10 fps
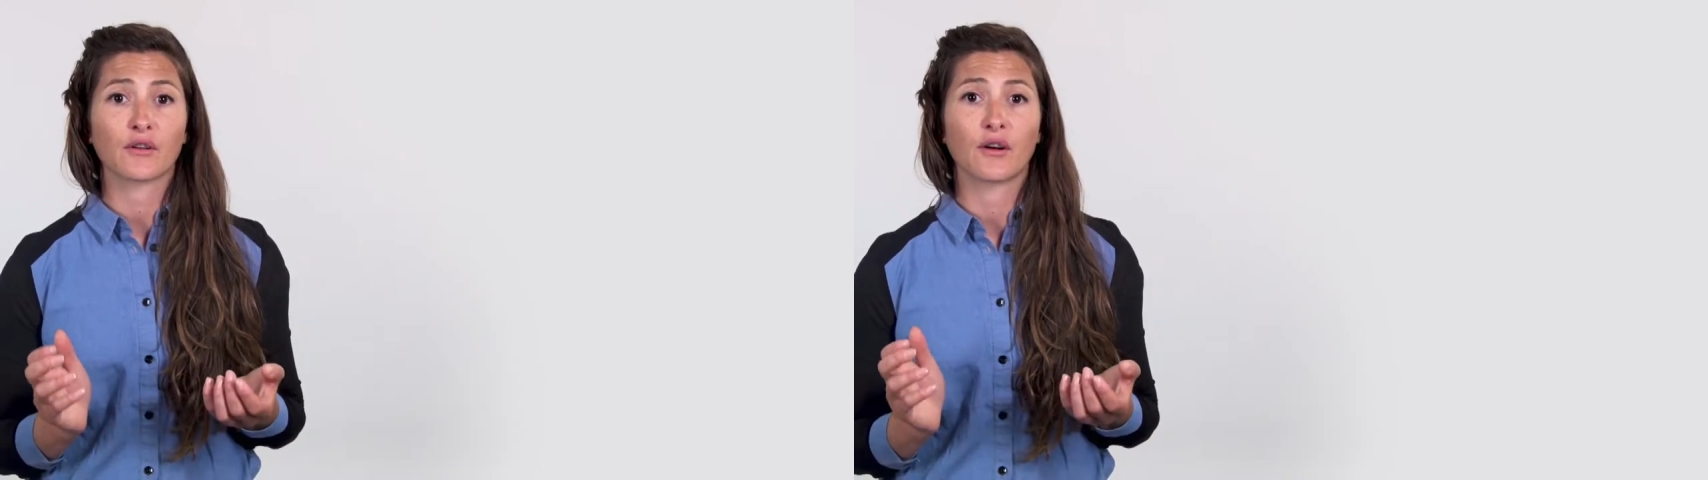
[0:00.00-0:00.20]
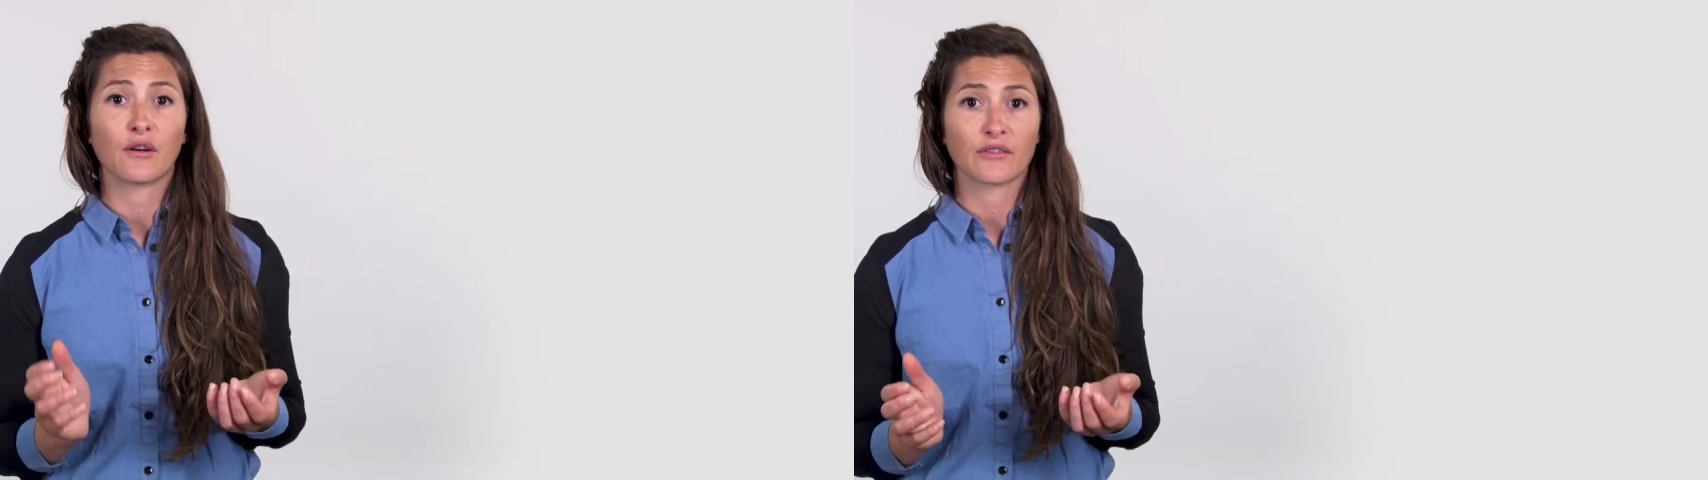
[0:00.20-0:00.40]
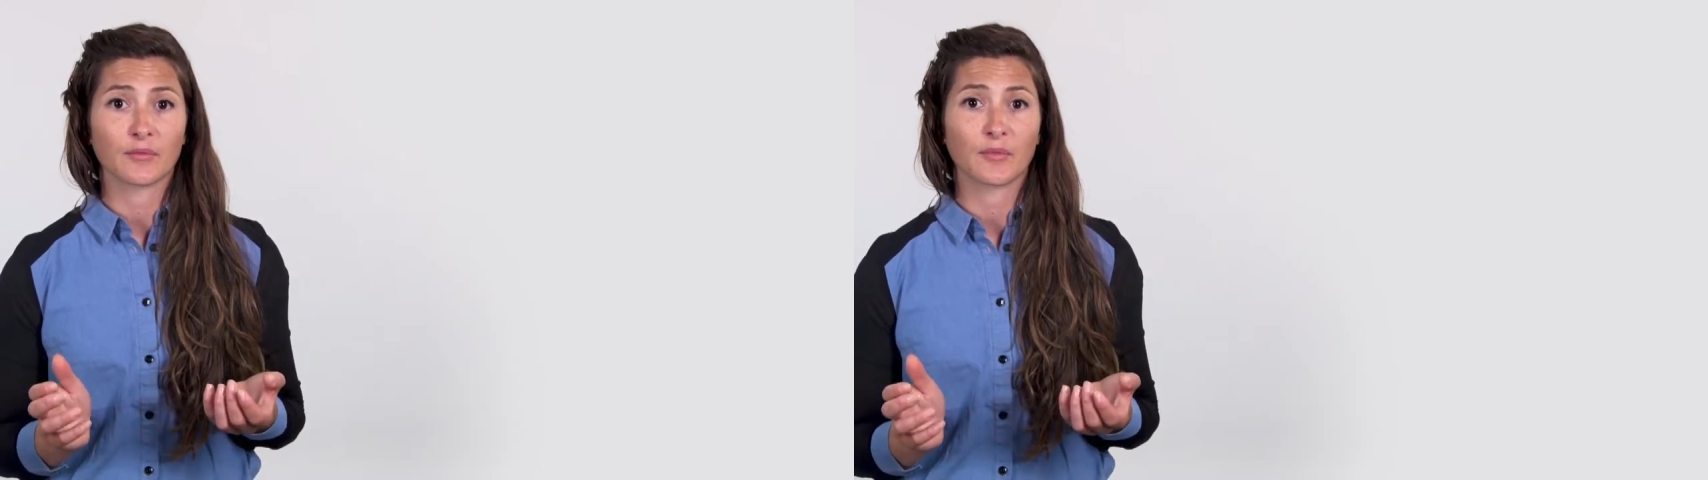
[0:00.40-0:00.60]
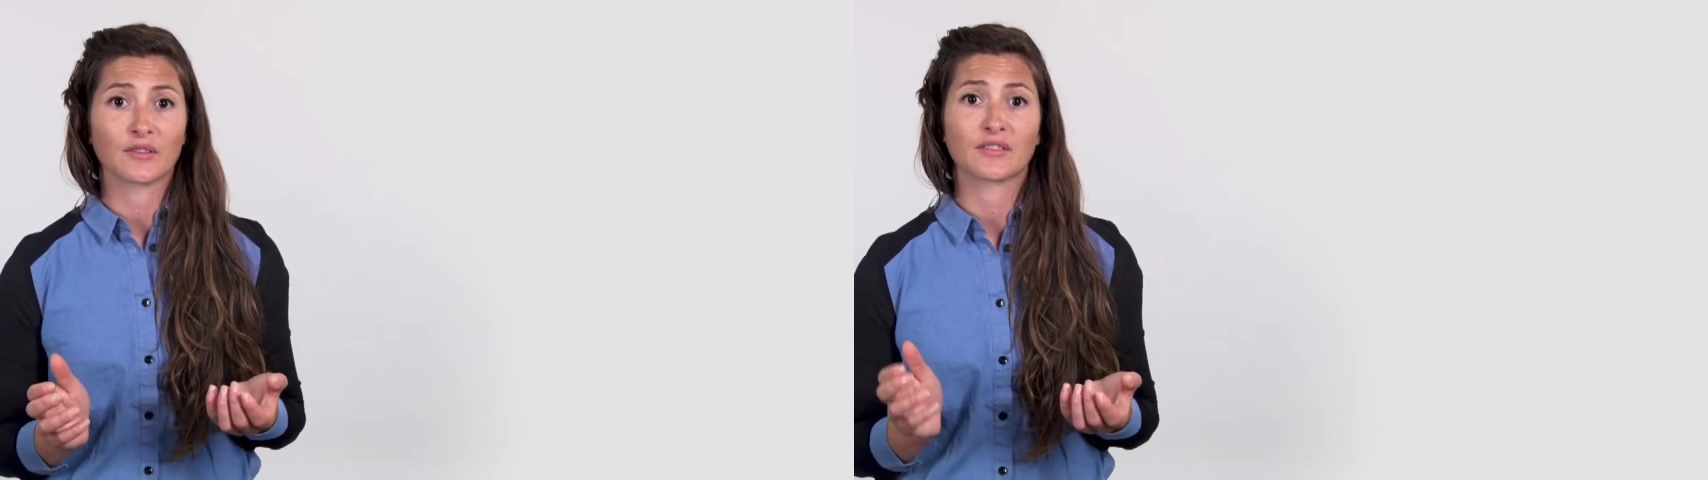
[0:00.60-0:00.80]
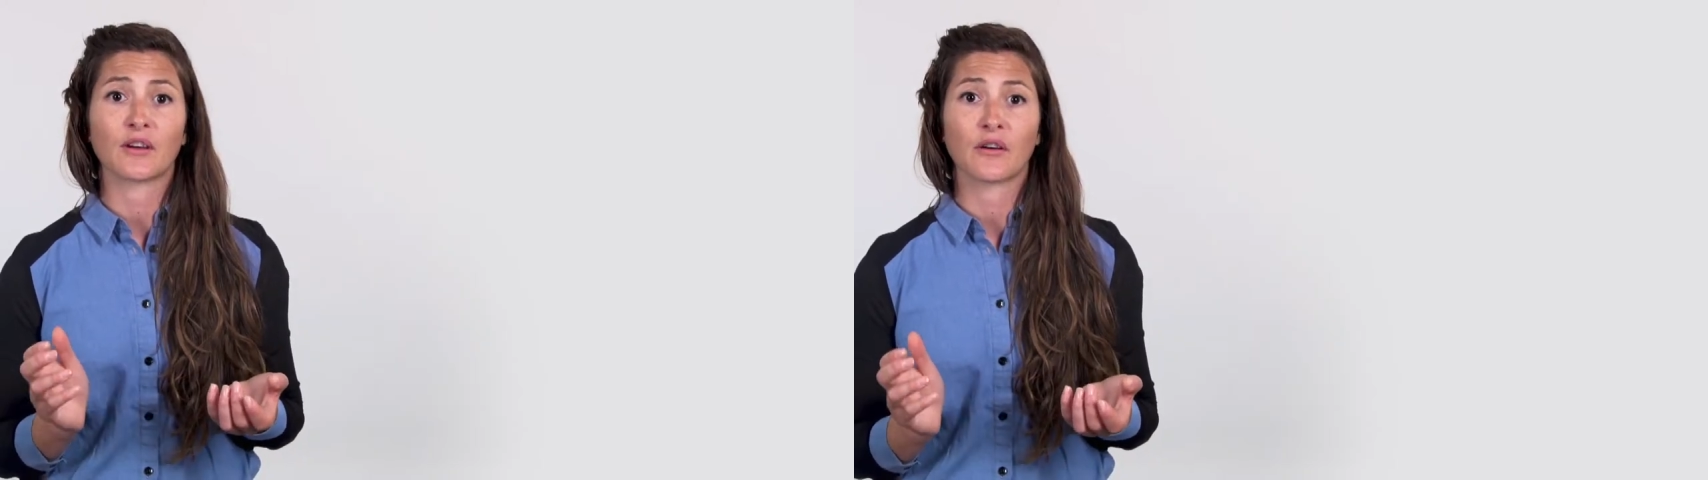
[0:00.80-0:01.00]

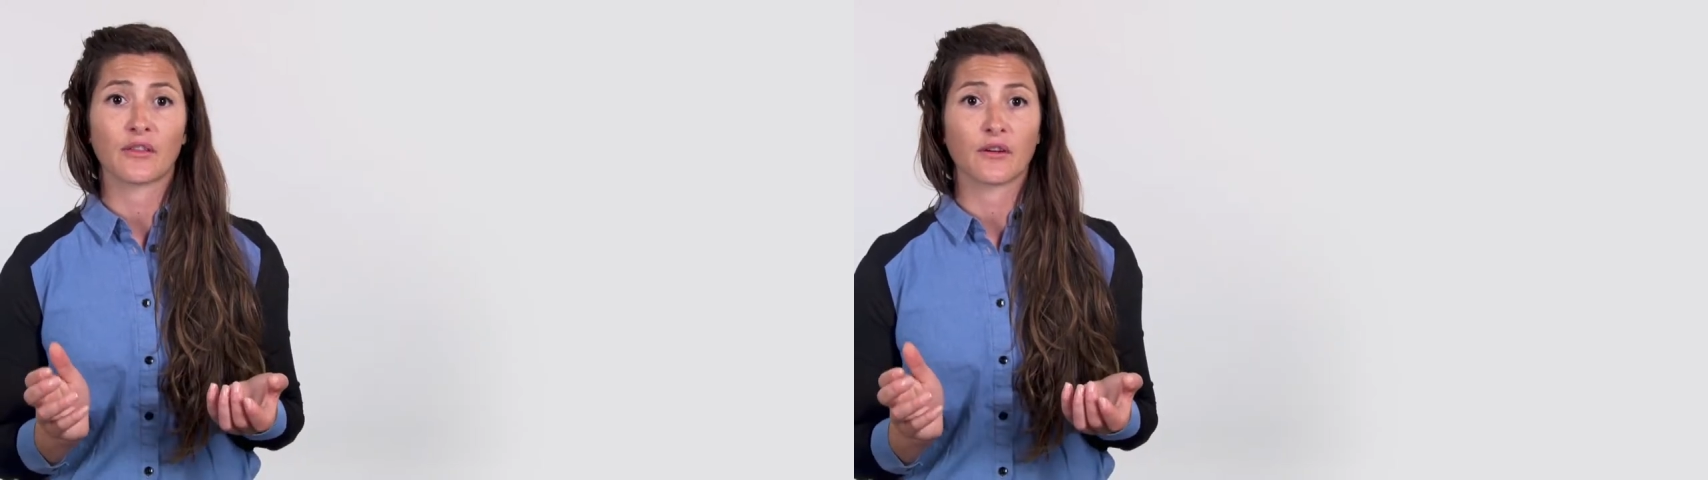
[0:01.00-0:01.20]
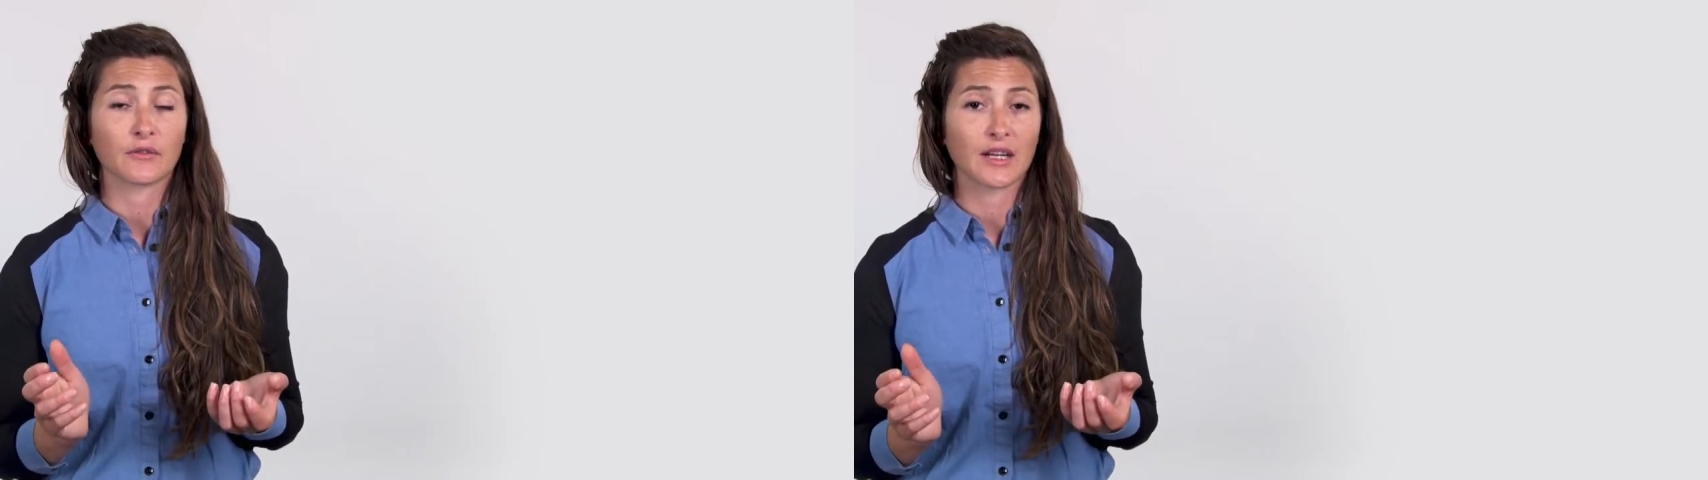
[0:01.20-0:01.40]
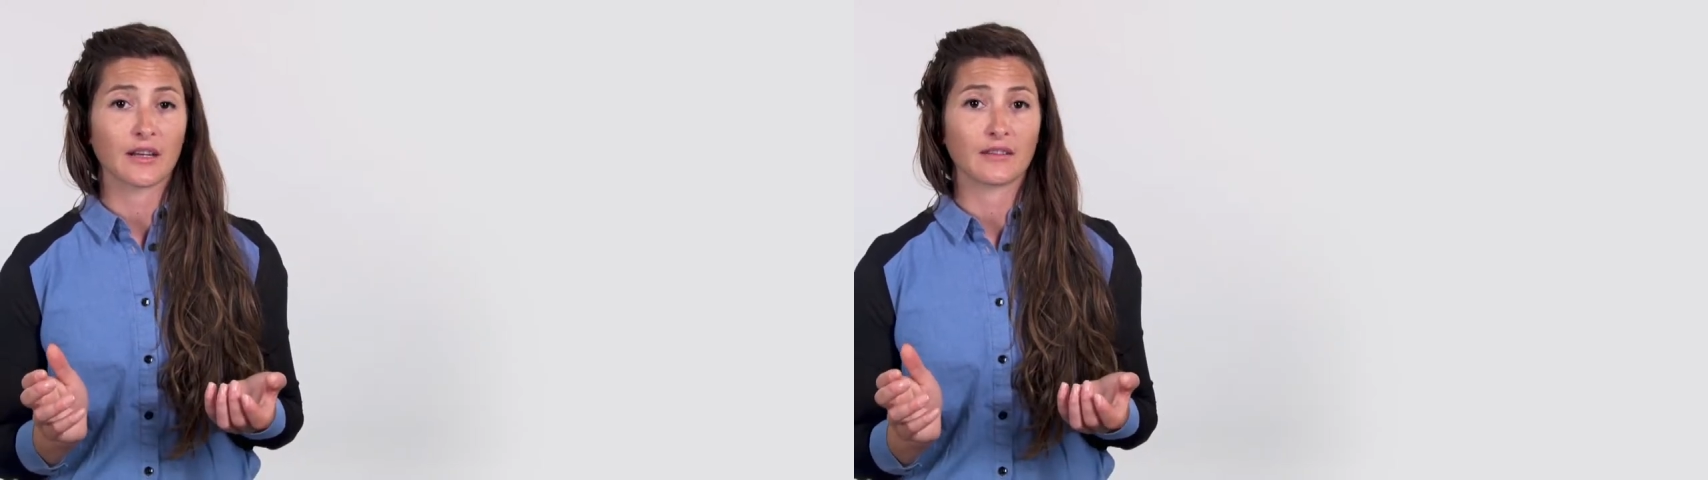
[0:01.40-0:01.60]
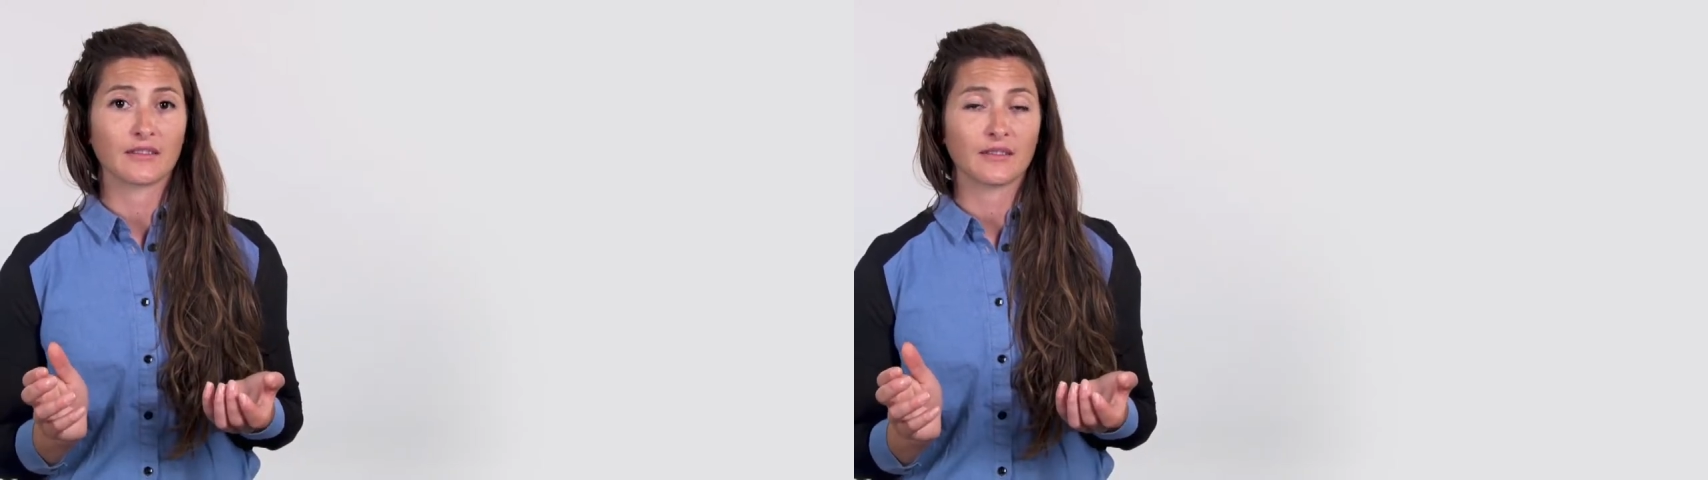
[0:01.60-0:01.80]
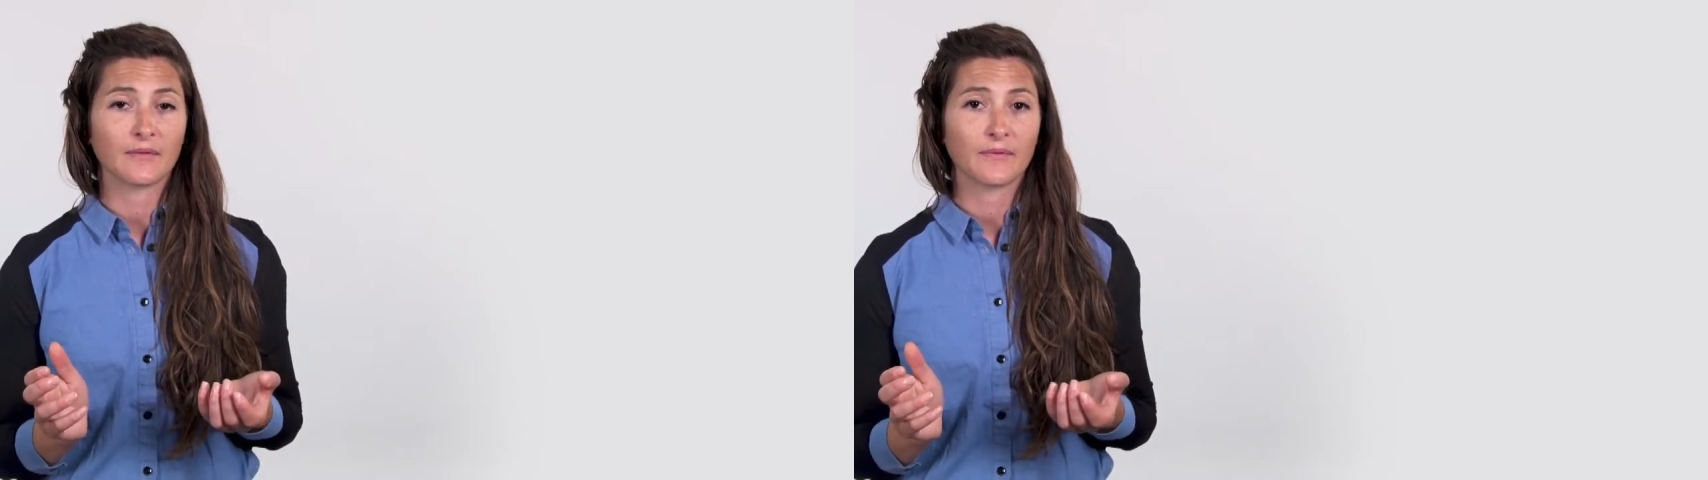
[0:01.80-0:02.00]
government authorities.